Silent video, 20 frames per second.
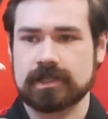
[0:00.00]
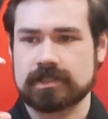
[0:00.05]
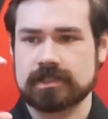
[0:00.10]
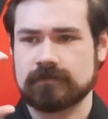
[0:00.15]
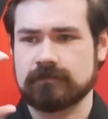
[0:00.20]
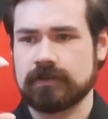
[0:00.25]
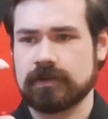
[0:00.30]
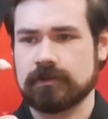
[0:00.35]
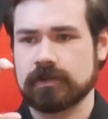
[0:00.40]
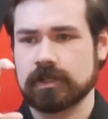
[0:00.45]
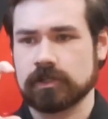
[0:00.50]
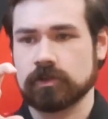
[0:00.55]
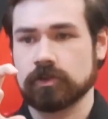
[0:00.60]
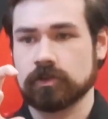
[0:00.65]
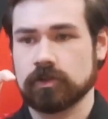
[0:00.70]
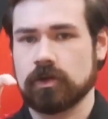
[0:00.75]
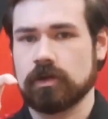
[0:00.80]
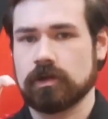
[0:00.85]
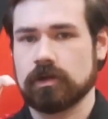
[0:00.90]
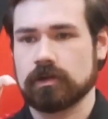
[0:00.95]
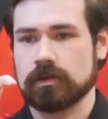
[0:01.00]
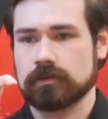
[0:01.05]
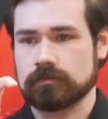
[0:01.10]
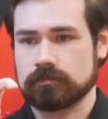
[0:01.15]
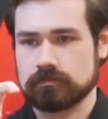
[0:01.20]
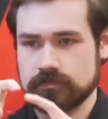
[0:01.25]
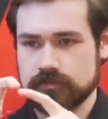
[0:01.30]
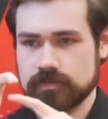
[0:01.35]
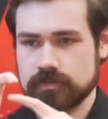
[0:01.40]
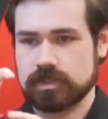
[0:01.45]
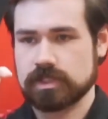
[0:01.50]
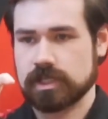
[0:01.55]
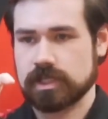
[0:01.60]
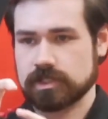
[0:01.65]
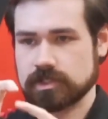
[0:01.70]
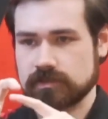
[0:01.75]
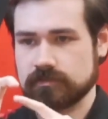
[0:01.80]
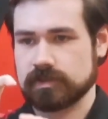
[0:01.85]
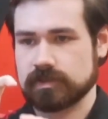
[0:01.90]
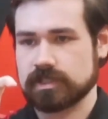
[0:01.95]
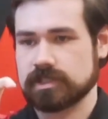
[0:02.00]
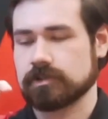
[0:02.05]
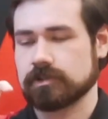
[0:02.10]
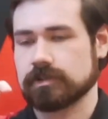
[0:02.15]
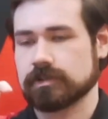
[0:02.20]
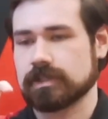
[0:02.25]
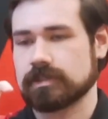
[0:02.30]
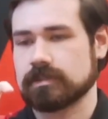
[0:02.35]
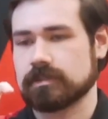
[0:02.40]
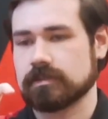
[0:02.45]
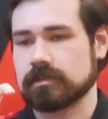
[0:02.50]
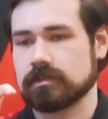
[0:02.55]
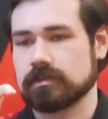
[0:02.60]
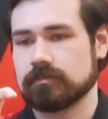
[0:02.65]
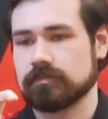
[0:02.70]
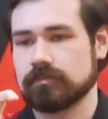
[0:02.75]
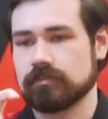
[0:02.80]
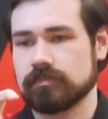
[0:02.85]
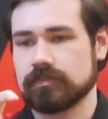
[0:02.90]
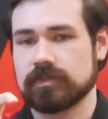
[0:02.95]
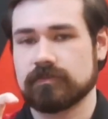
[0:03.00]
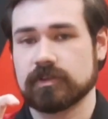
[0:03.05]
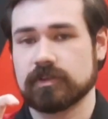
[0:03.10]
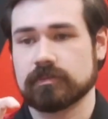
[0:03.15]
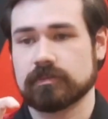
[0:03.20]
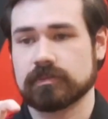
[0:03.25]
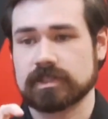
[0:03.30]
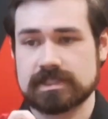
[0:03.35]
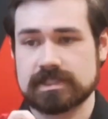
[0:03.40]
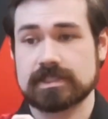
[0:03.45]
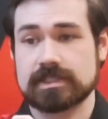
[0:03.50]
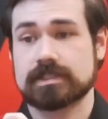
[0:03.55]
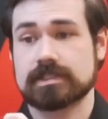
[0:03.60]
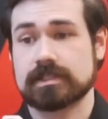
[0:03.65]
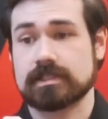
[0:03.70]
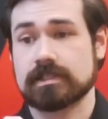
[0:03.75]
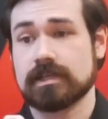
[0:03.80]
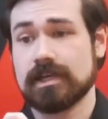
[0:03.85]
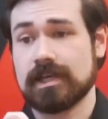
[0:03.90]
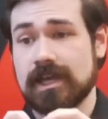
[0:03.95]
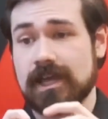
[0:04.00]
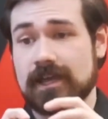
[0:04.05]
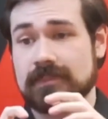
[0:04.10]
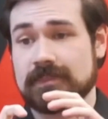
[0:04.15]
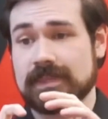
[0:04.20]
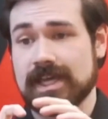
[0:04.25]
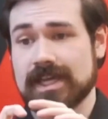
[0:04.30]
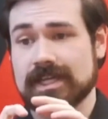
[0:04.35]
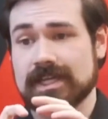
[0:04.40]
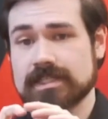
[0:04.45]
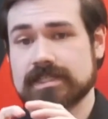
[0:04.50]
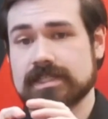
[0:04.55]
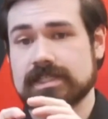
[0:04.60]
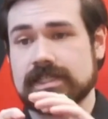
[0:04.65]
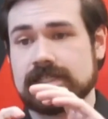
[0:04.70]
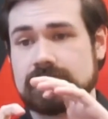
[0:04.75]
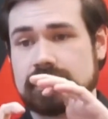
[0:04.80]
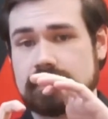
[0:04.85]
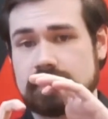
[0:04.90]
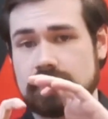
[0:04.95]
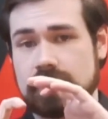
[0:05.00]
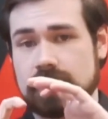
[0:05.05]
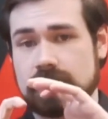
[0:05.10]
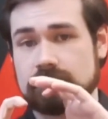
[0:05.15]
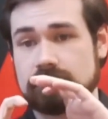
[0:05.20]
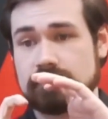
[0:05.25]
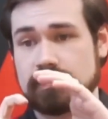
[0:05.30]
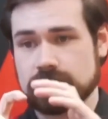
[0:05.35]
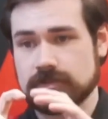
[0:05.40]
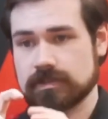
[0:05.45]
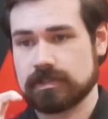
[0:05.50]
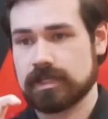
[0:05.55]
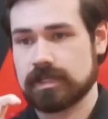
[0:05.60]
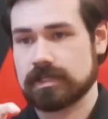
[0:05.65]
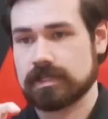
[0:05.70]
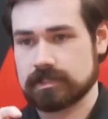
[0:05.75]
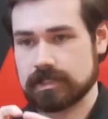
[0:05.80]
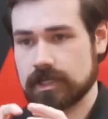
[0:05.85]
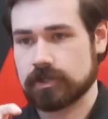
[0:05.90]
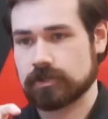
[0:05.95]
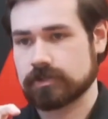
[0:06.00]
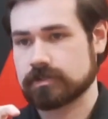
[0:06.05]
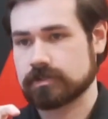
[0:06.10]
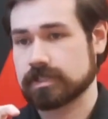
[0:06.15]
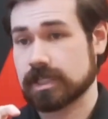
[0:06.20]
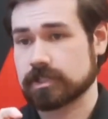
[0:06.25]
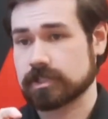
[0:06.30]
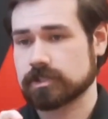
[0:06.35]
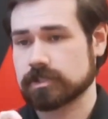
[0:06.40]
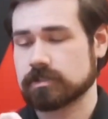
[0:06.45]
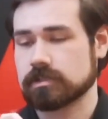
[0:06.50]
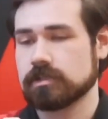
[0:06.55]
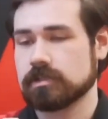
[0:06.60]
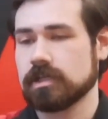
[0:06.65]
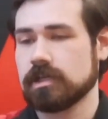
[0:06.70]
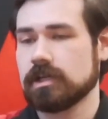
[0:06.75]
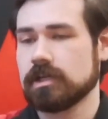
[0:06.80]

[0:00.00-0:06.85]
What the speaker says: It's a very long section of material that the filament sits in, and that gets heated and melts that entire section.